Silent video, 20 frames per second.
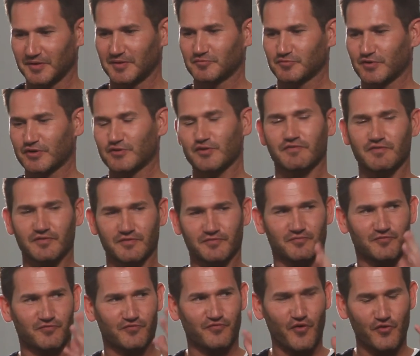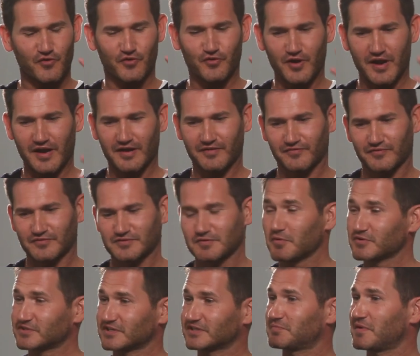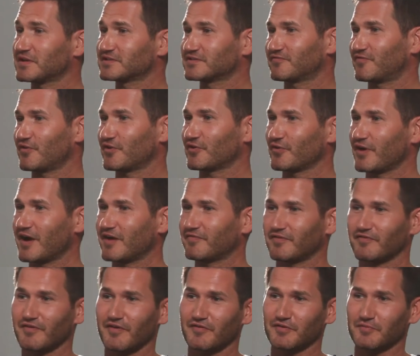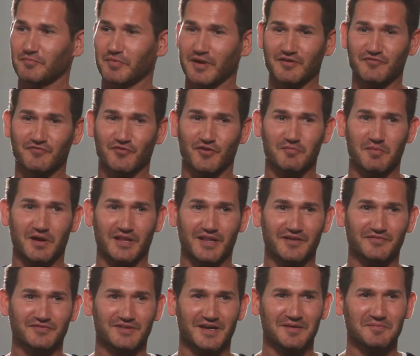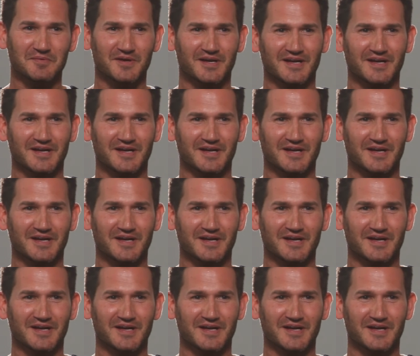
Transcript: so I do have a photograph. It was the most expensive photograph I've ever paid for in my lifetime.